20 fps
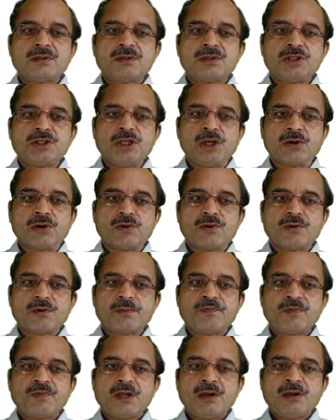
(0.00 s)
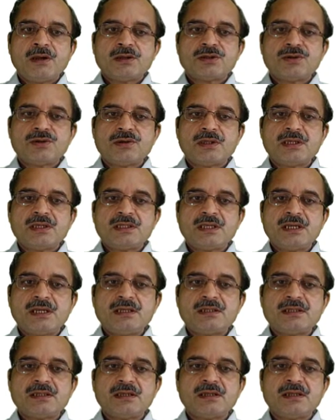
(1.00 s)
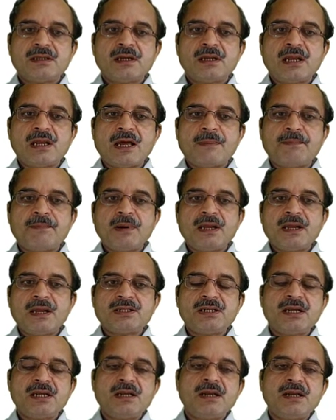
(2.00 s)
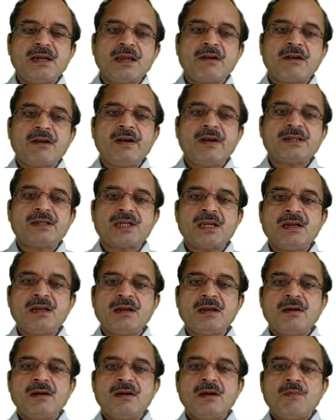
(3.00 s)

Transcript: 0. So this is the Laplacian equation